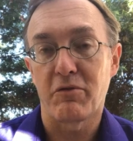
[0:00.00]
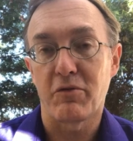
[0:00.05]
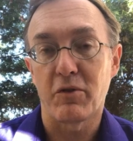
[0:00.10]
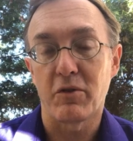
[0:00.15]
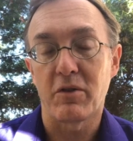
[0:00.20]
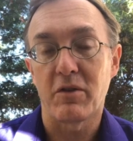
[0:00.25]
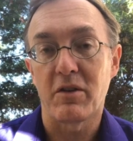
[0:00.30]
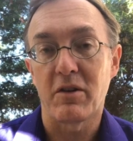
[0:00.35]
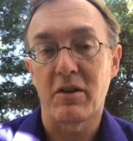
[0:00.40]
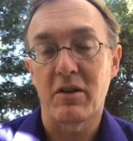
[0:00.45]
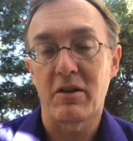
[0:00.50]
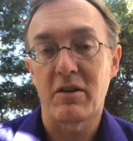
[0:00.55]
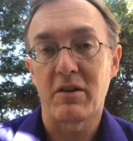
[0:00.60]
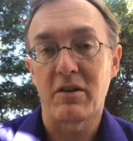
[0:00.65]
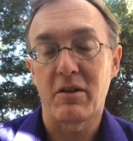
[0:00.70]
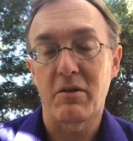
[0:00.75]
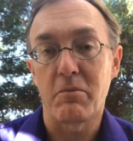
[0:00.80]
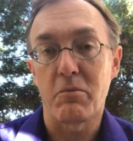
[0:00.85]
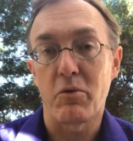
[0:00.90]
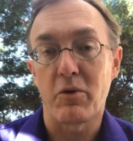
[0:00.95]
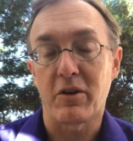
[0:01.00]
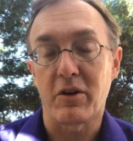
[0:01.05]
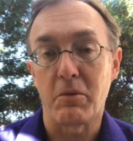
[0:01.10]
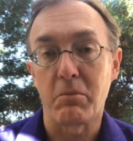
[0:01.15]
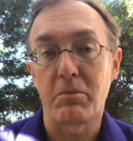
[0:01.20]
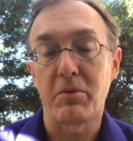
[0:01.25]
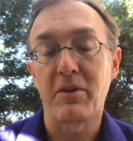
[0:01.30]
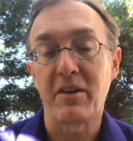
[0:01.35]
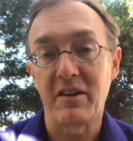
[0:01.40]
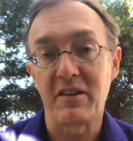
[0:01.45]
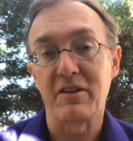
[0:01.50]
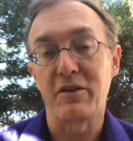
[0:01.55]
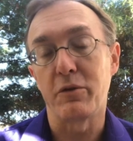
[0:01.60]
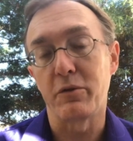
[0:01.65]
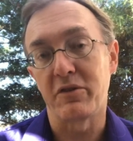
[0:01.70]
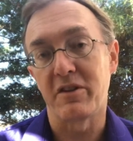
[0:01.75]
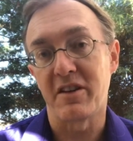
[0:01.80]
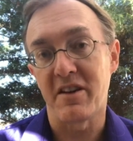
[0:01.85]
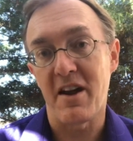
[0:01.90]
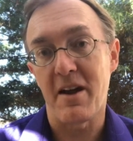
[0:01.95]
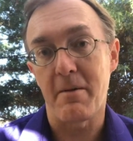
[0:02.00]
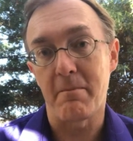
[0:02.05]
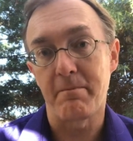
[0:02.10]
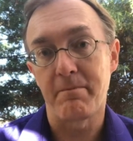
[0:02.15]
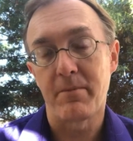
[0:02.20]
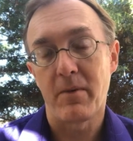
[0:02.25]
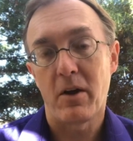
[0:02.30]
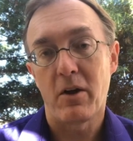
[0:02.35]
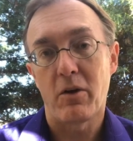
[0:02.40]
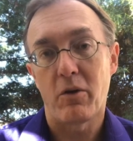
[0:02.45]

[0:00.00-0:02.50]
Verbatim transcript: for a more complete U T M,